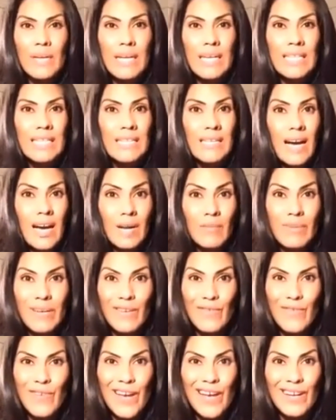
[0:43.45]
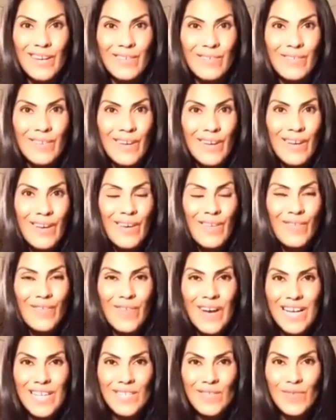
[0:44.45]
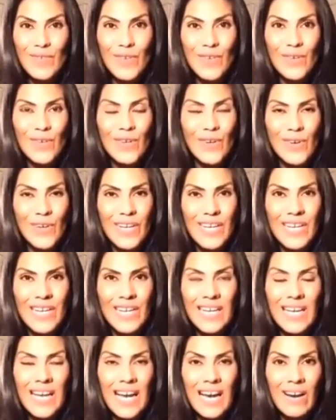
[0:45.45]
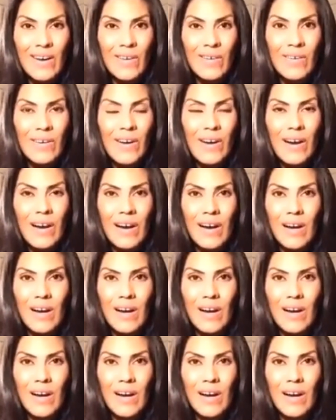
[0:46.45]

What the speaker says: is not a big fan of fast food or eating out